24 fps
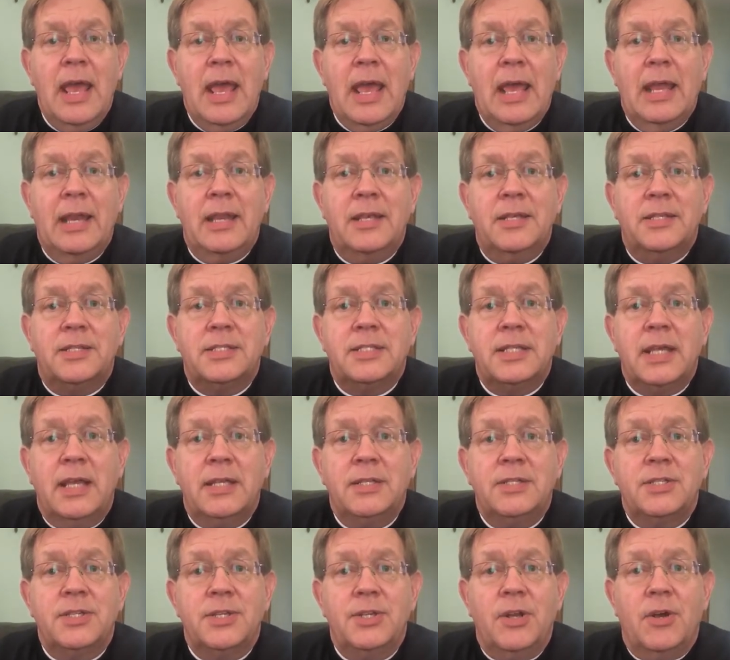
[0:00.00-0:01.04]
And he
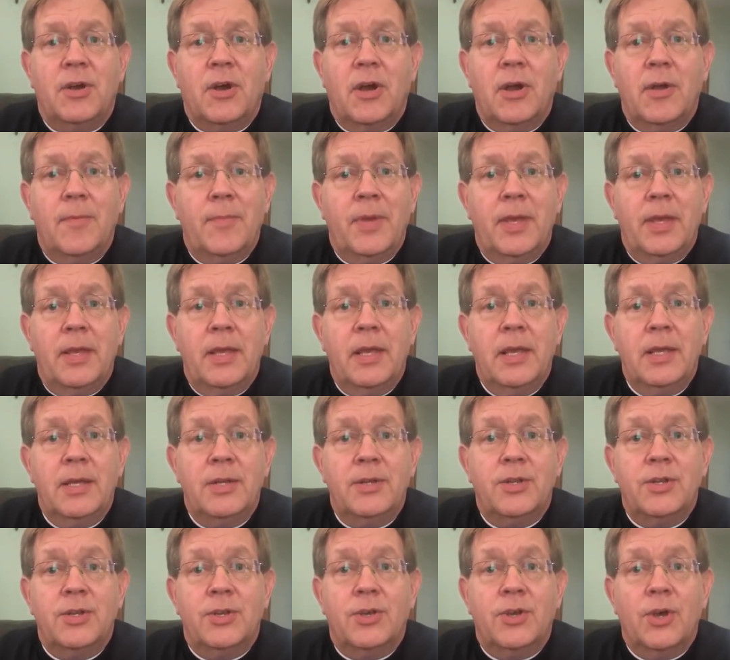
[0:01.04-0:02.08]
sends an army
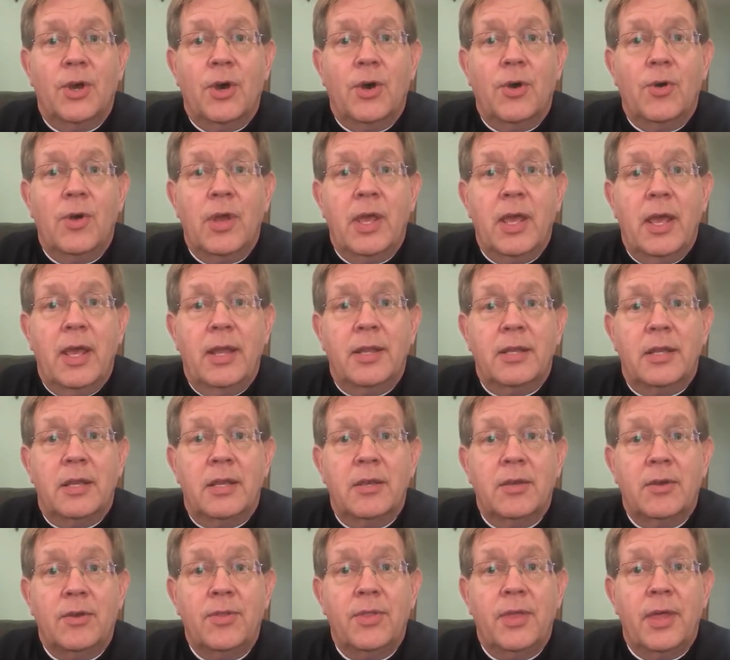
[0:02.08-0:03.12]
to go and
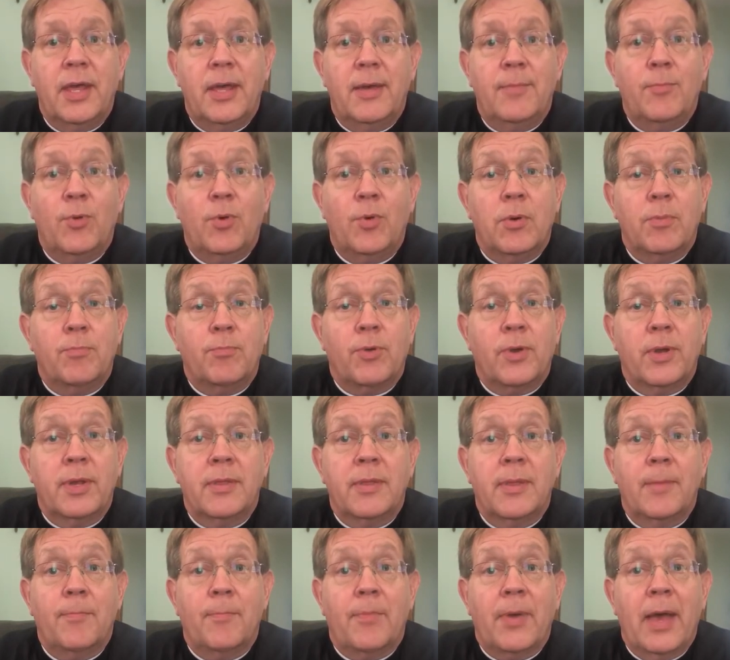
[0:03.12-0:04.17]
kill them or bring
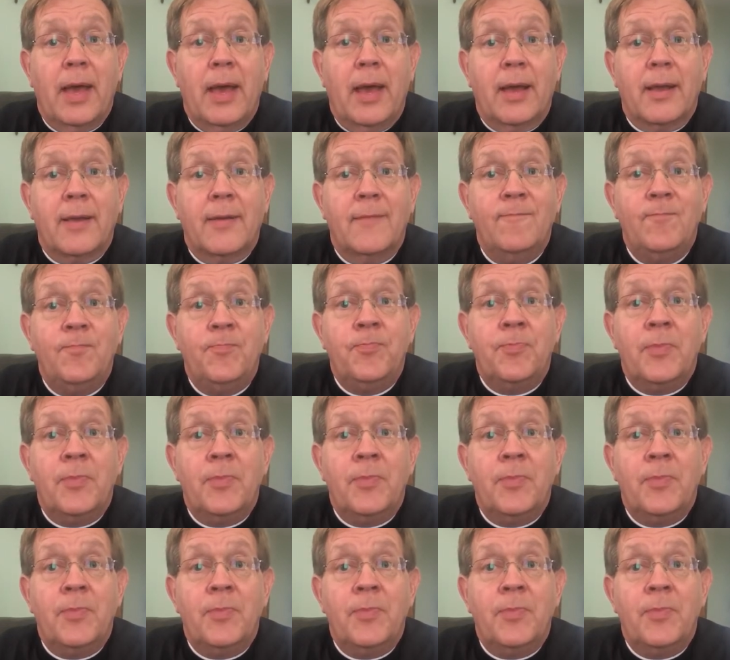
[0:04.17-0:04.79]
them back.